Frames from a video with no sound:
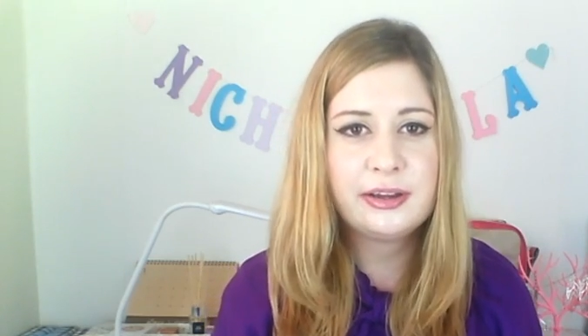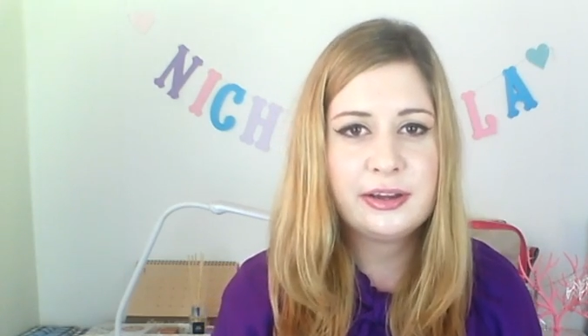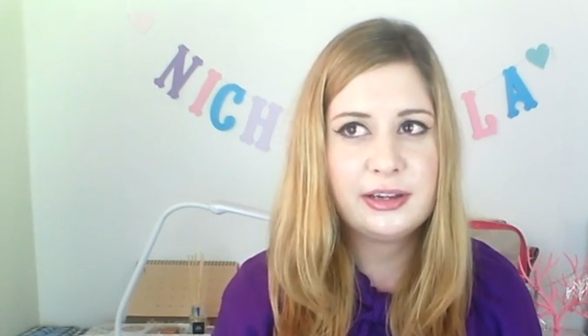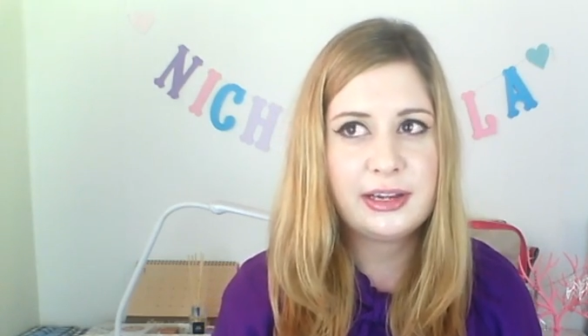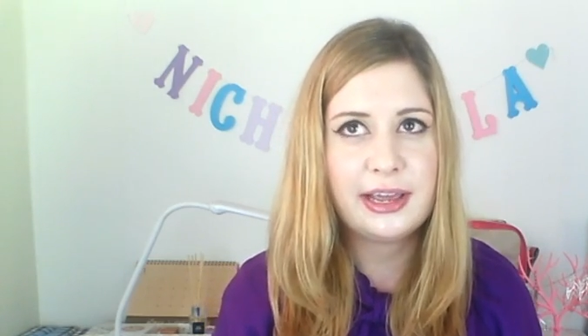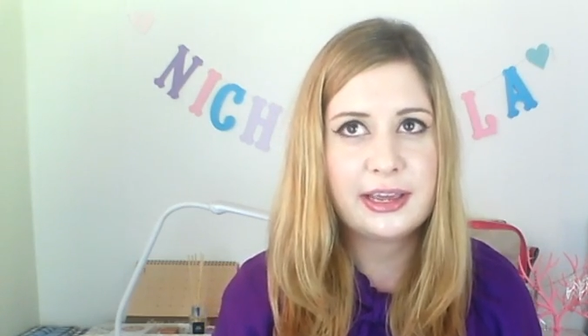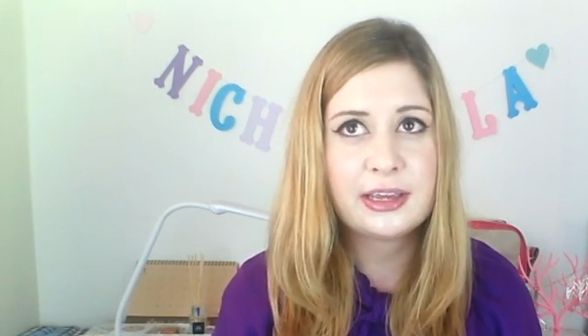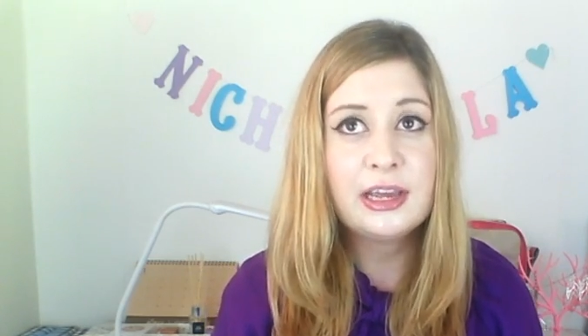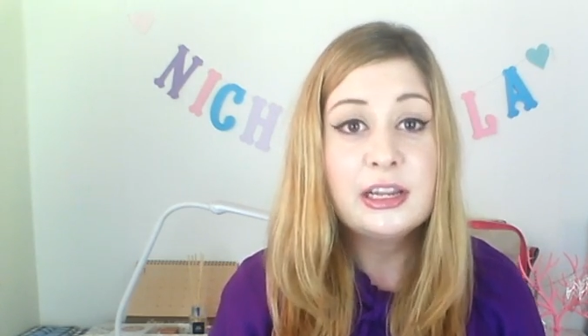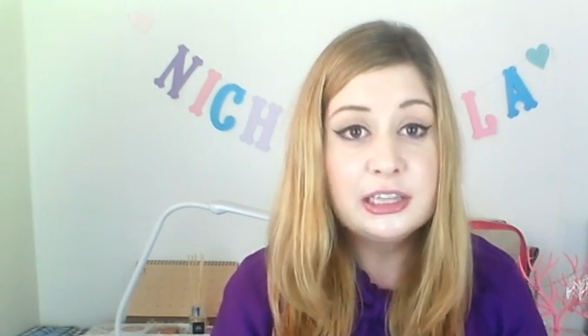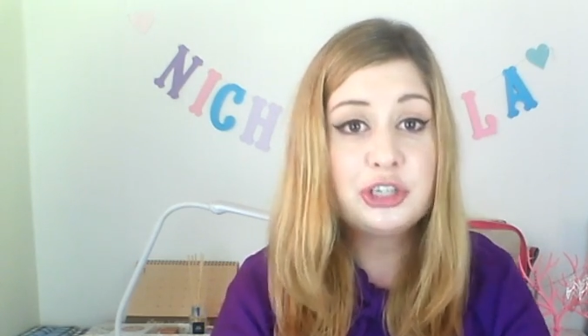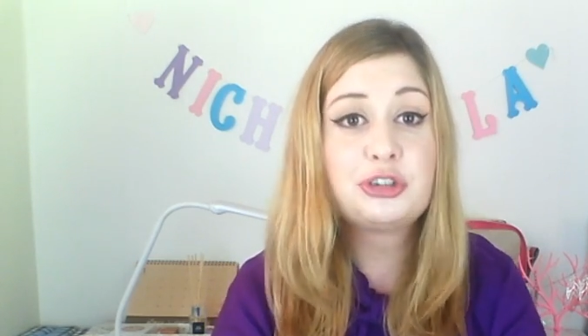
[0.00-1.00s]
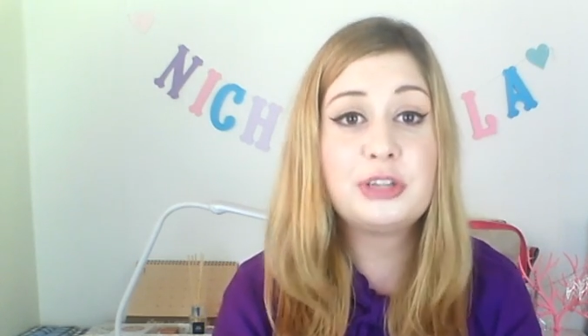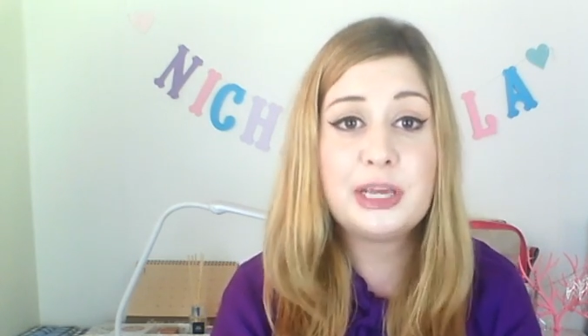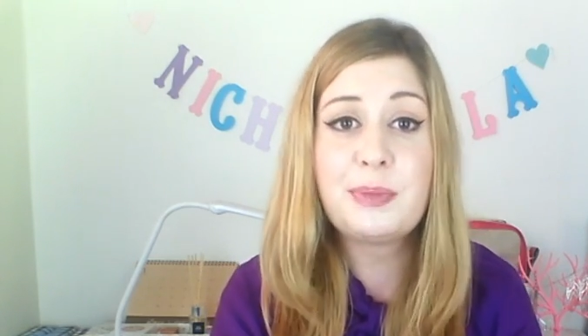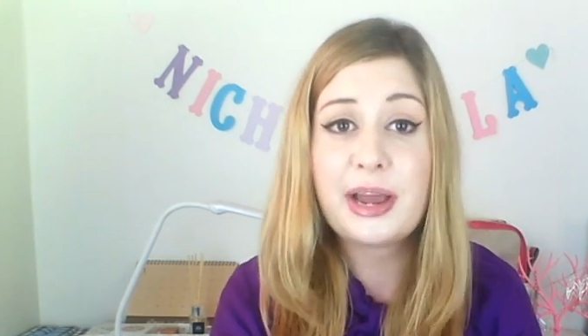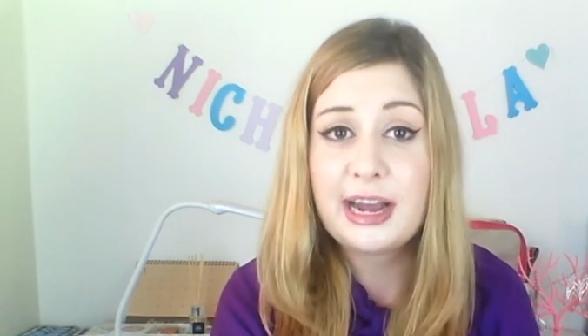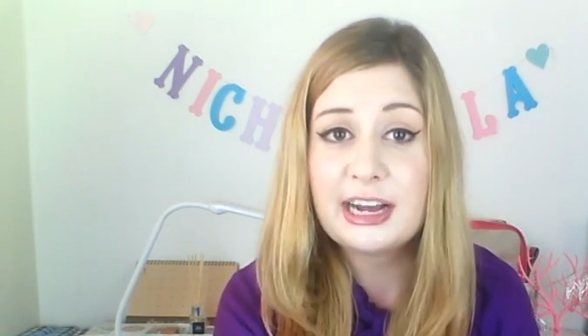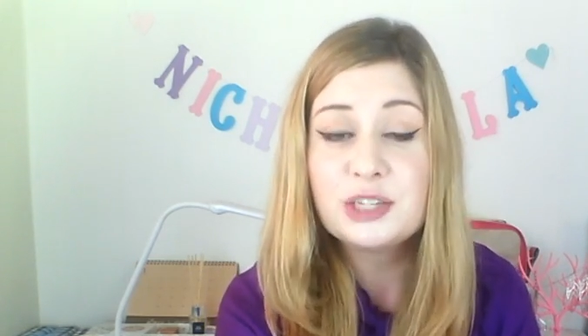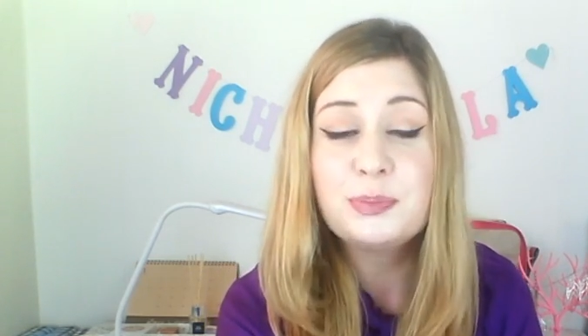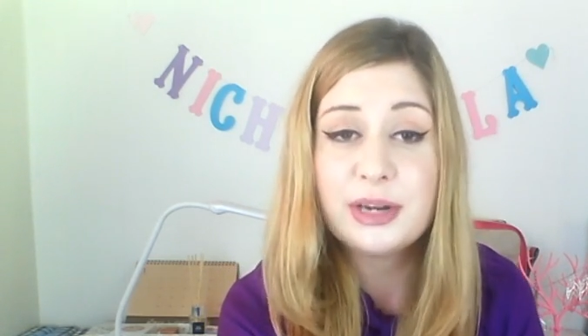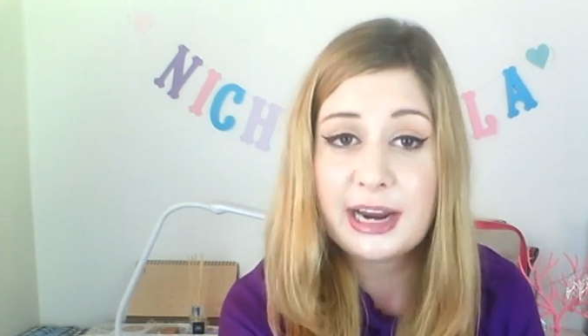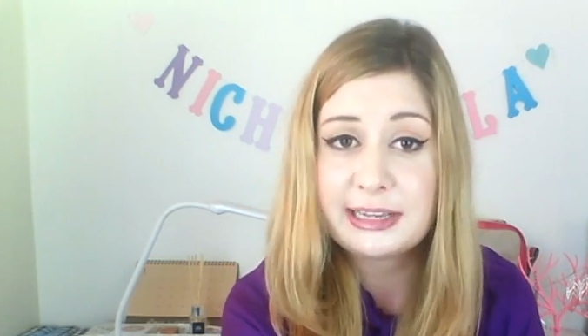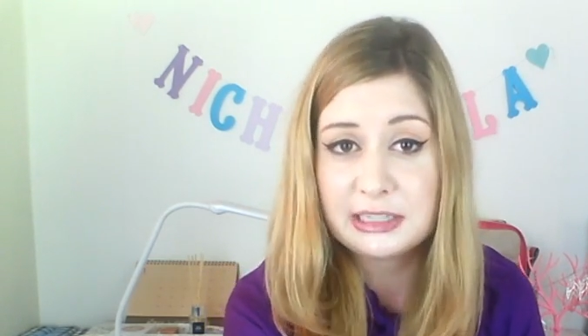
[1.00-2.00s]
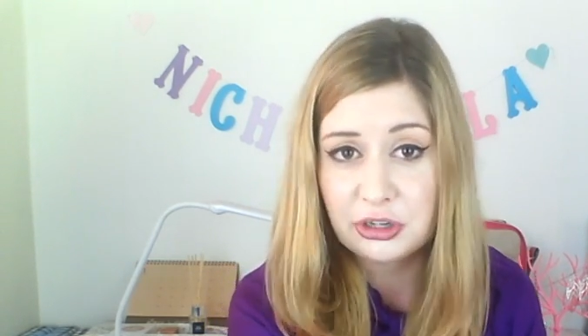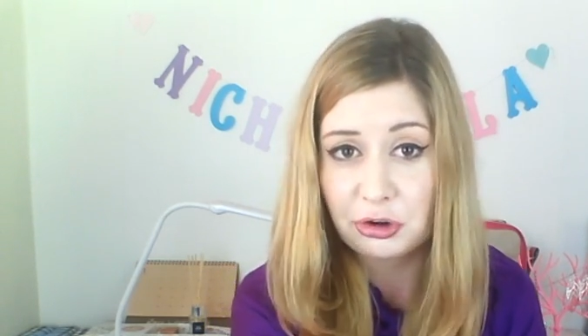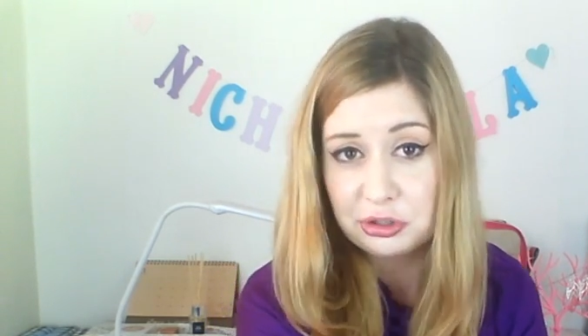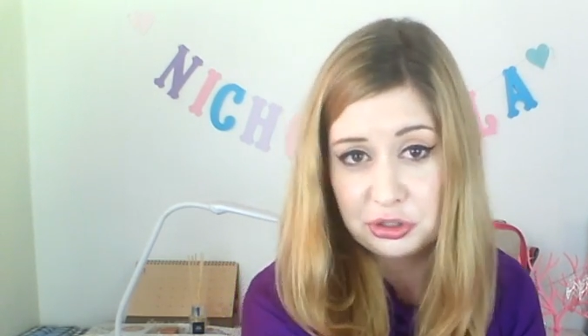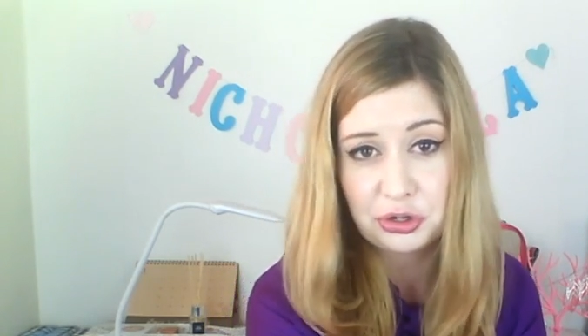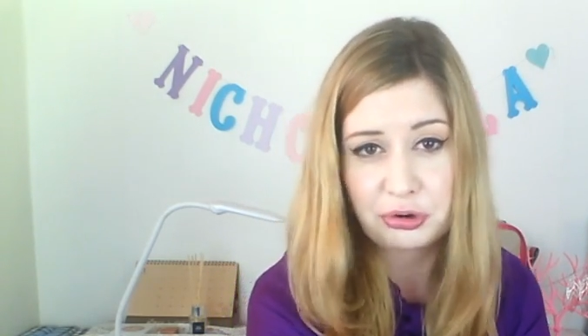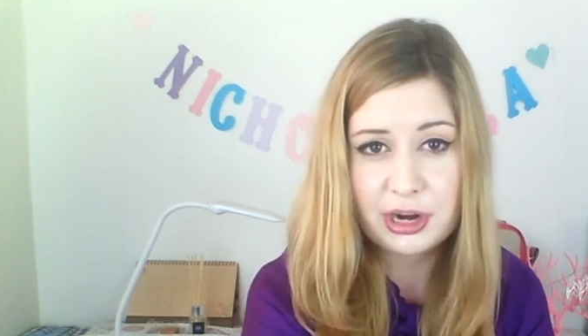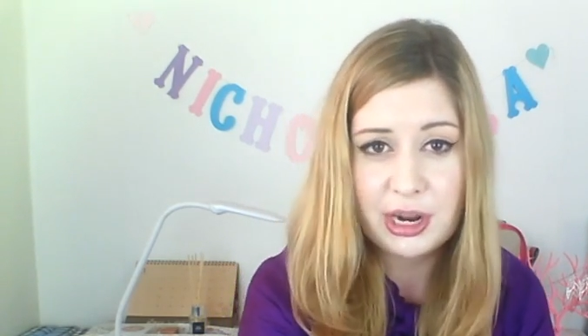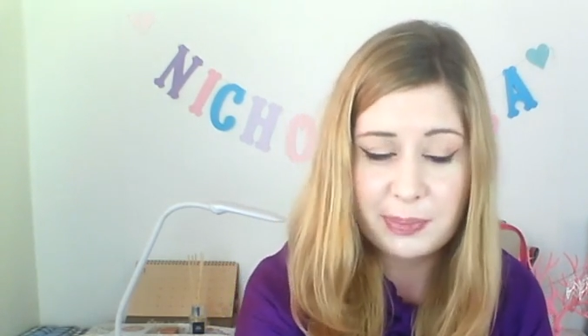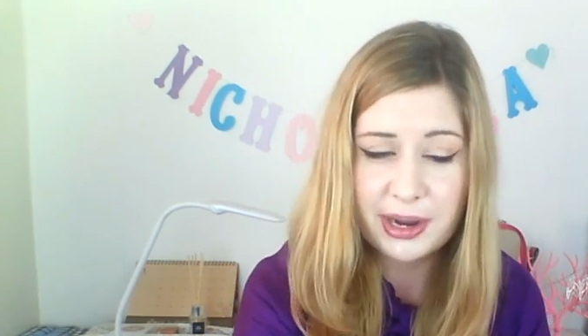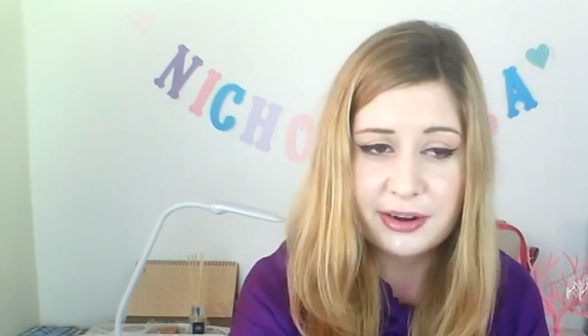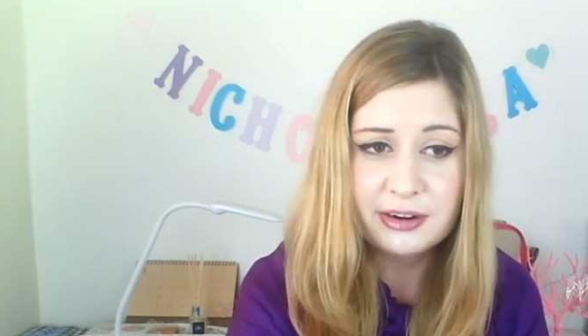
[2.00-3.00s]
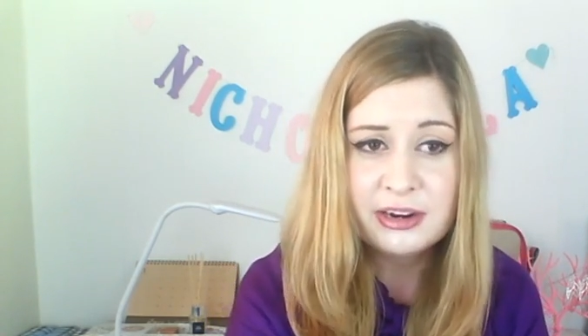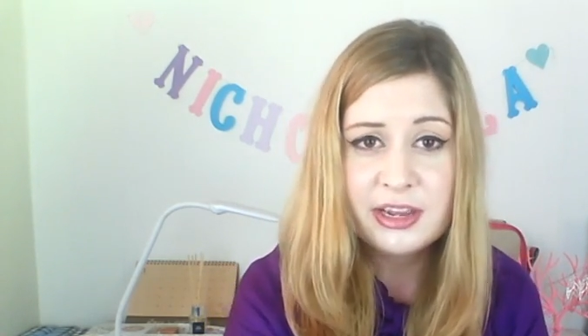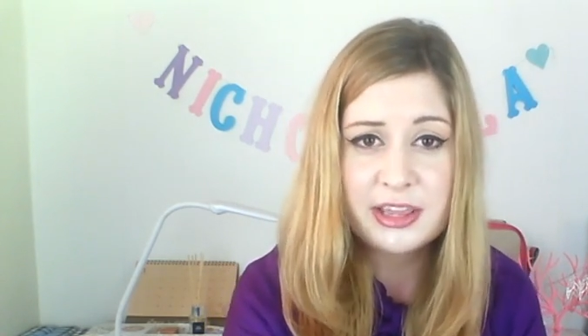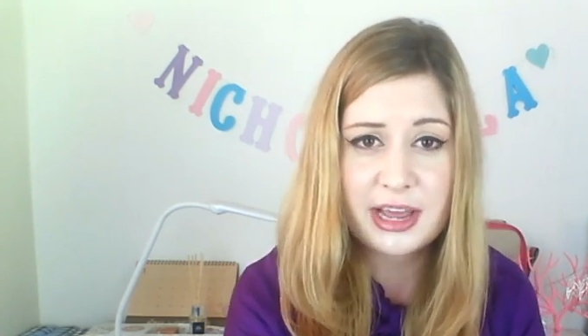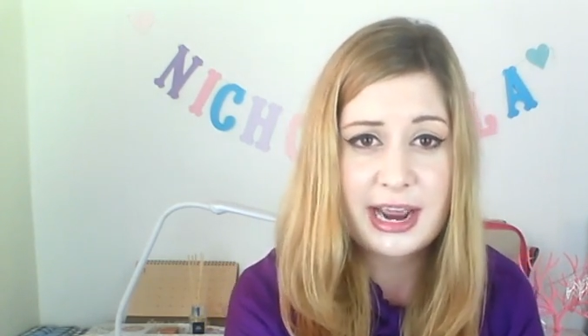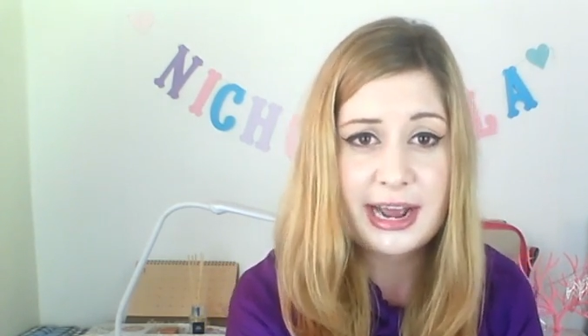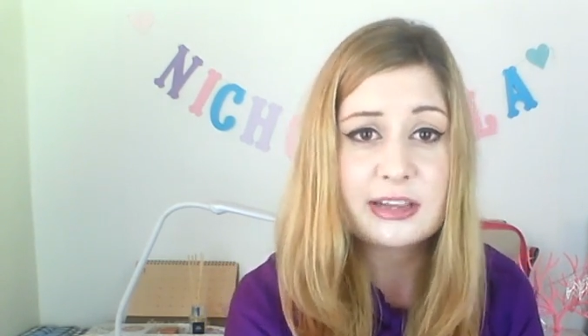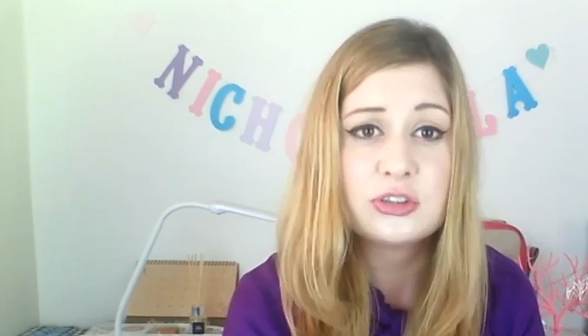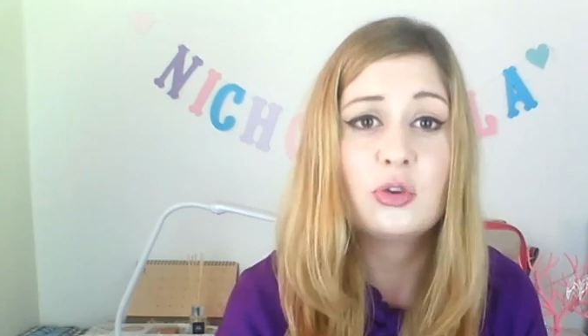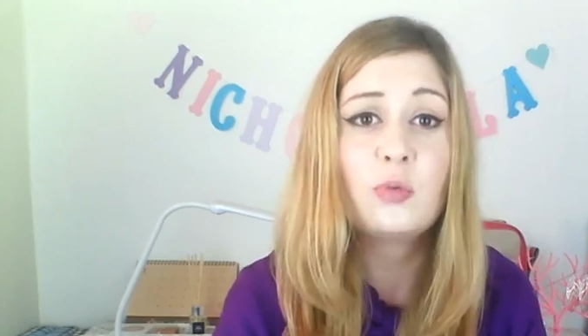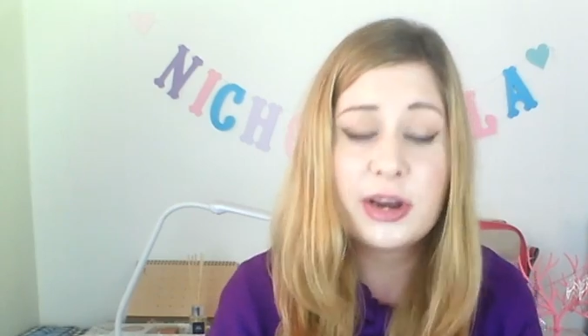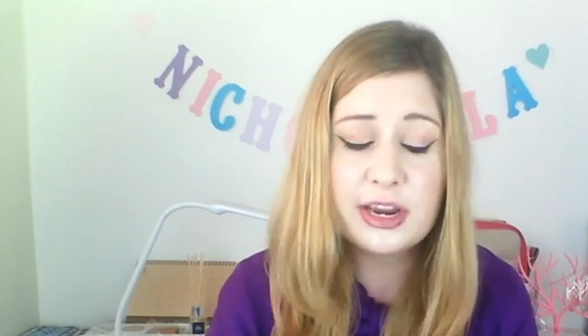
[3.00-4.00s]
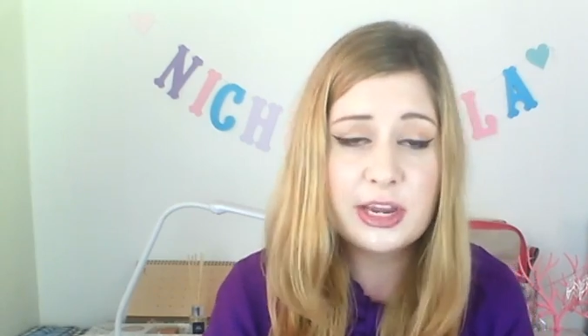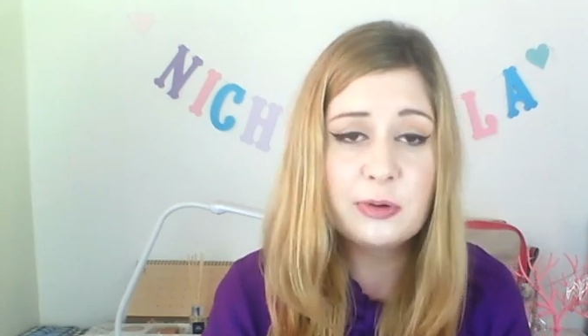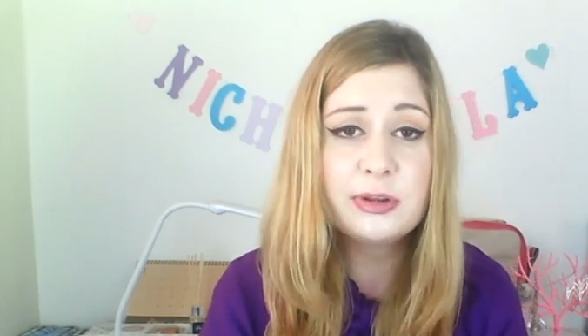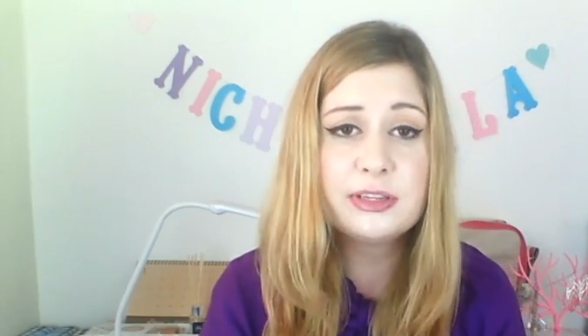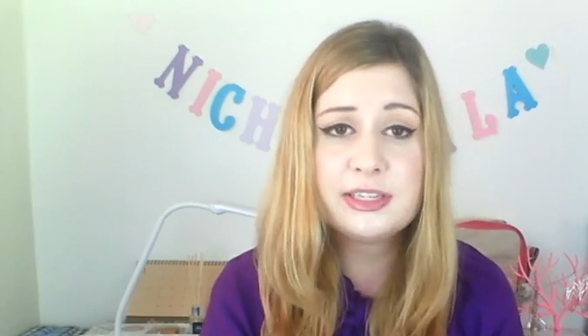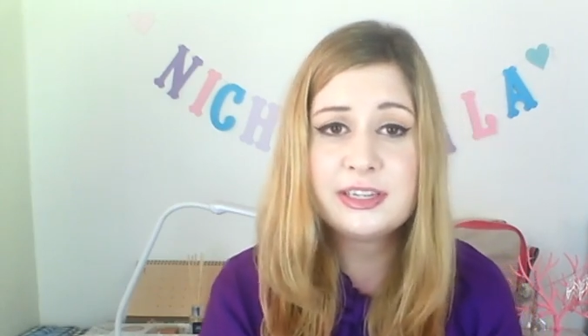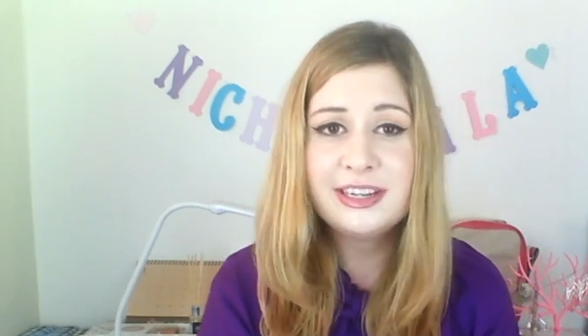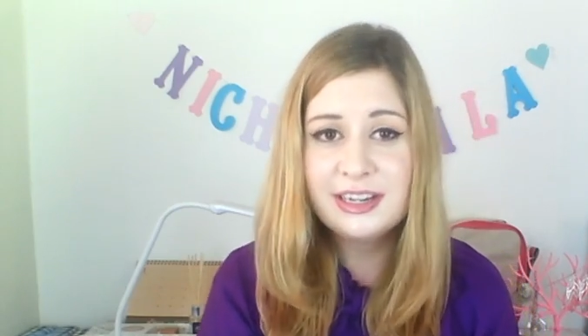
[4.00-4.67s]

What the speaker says: like, literally my husband has a ghost story about that house, or when he was